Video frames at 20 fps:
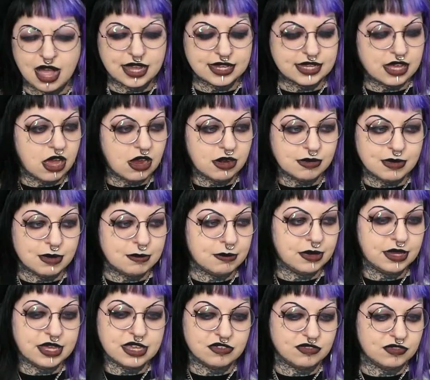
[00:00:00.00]
I can't
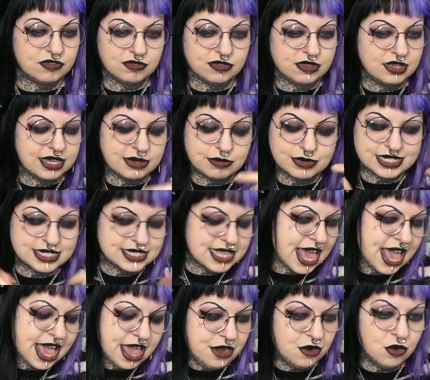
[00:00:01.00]
remember if it was
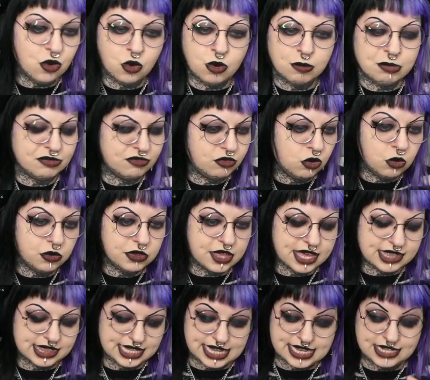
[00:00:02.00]
then or before
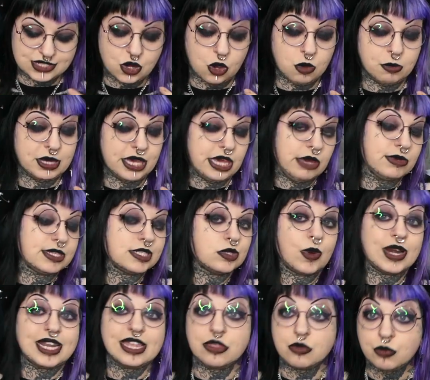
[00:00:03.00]
then that he told me he was
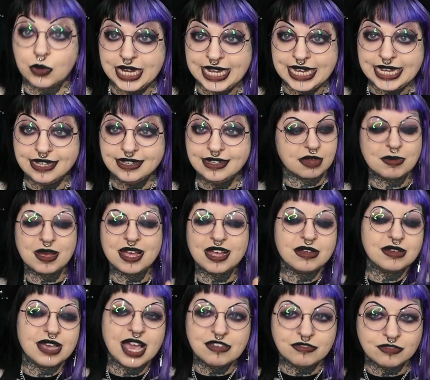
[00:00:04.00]
23,
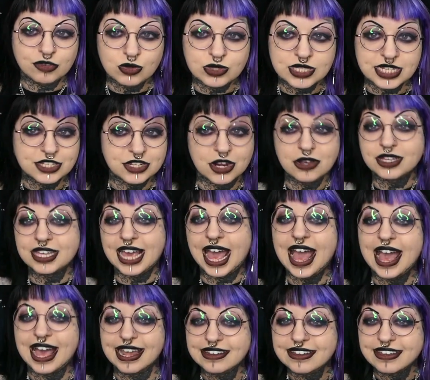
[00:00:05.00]
but at 14 you don't
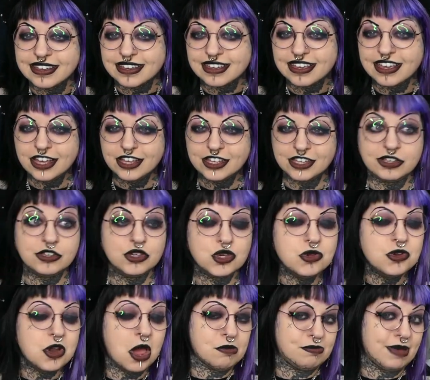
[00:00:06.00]
care, do you?
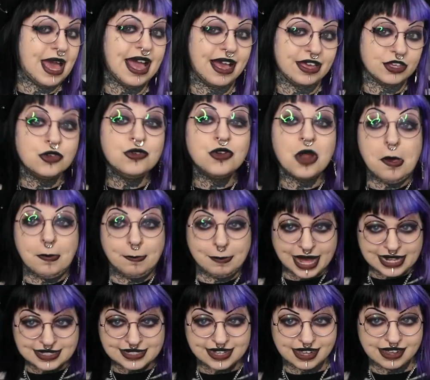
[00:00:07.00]
You know better, you know
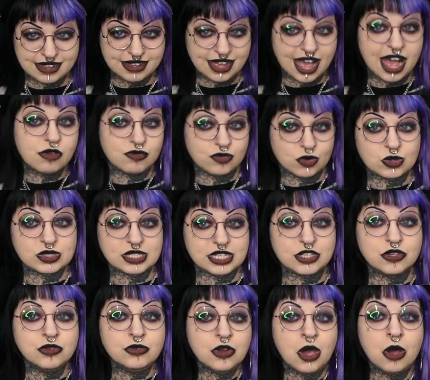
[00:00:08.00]
better at
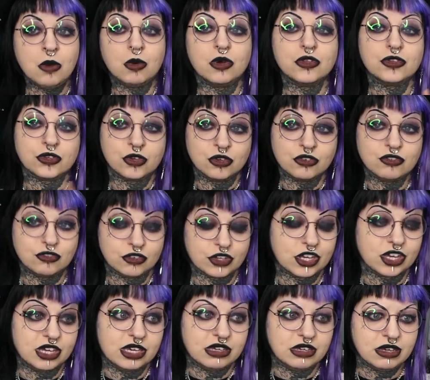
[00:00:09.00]
14, you know what's good for
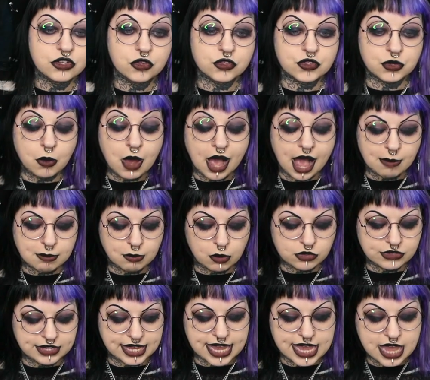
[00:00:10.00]
you. So what happened
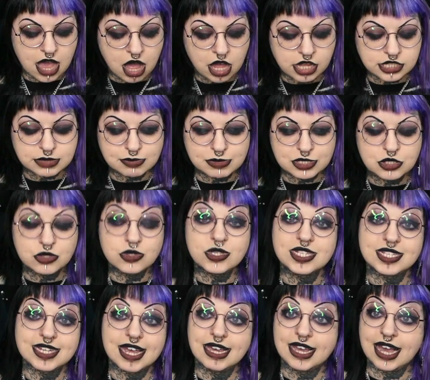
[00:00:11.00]
was he asked me to
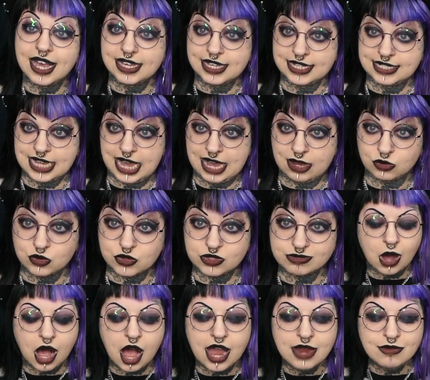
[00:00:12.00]
stay at his
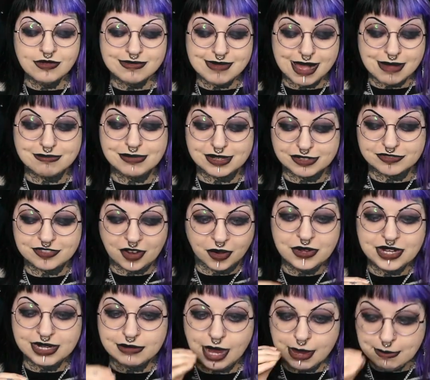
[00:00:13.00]
house. I remember
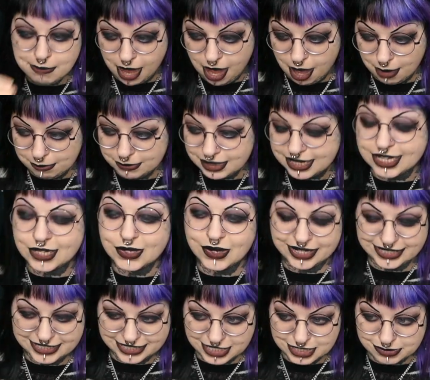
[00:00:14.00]
phoning my mum in
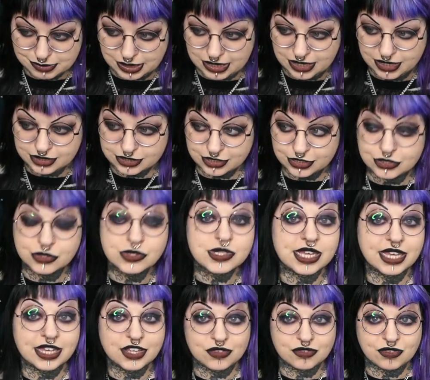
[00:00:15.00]
Christchurch Park
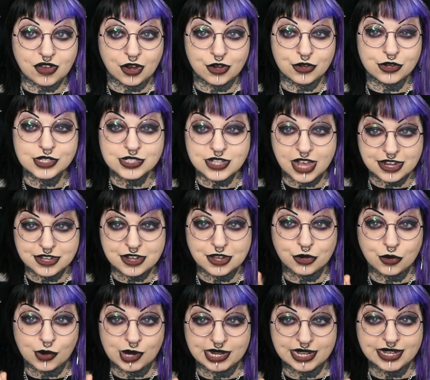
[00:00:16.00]
using his phone because I had no
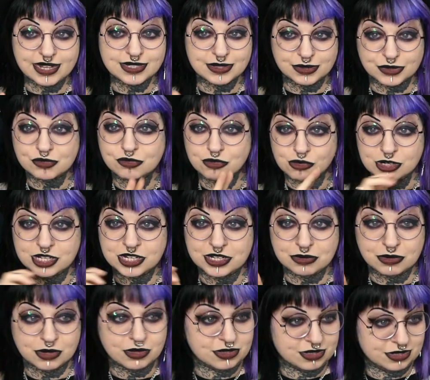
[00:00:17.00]
credit because I was a
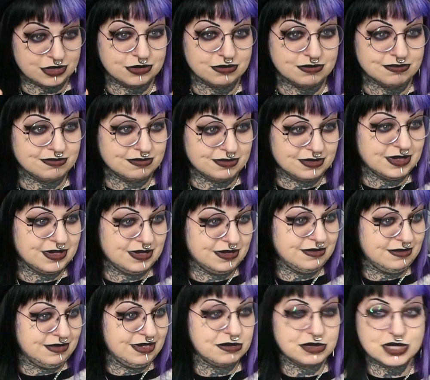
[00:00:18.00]
14-year-old who,
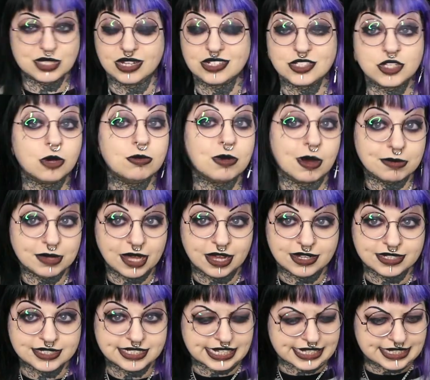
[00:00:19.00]
it was like top-up
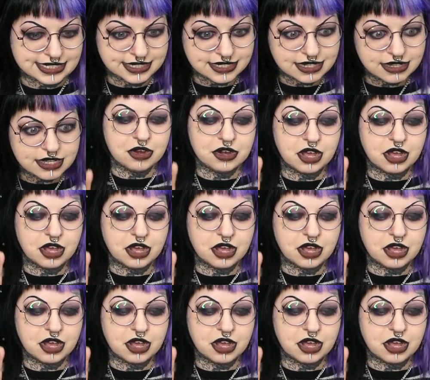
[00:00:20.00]
card days.